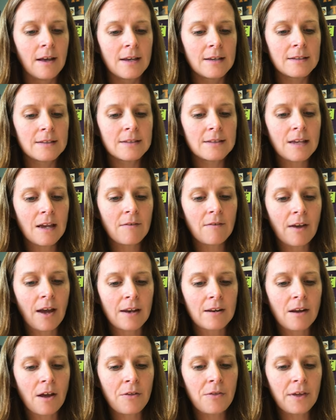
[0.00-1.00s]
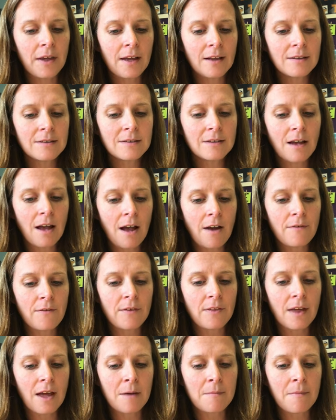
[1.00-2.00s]
Since I've got nothing else to offer
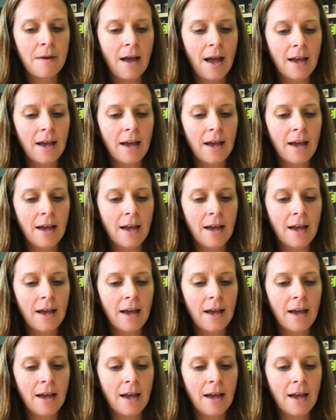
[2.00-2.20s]
them,